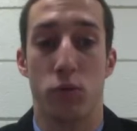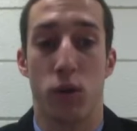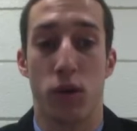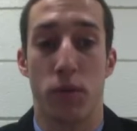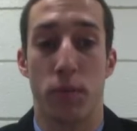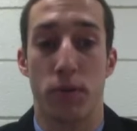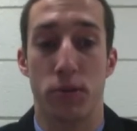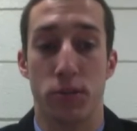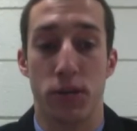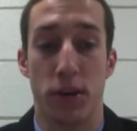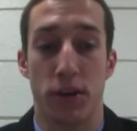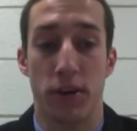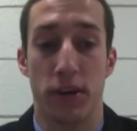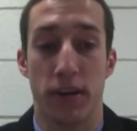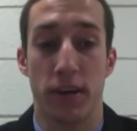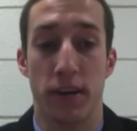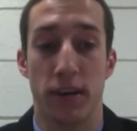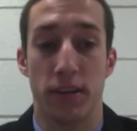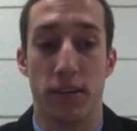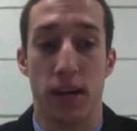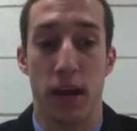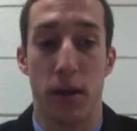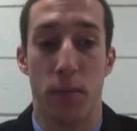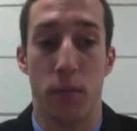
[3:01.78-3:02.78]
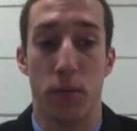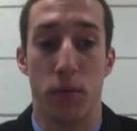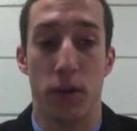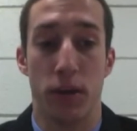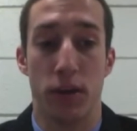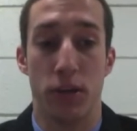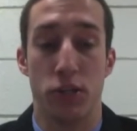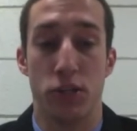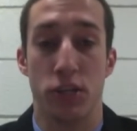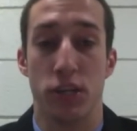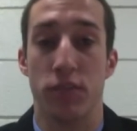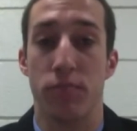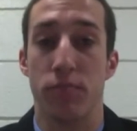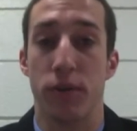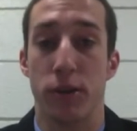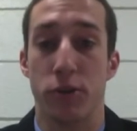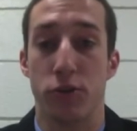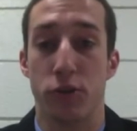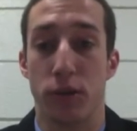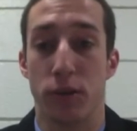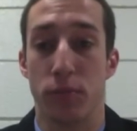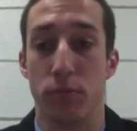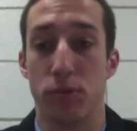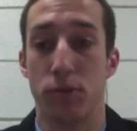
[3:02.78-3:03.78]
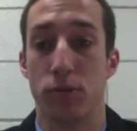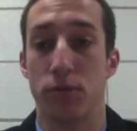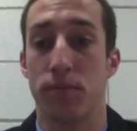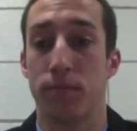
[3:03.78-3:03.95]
20%er here at Temple and achieve my dreams.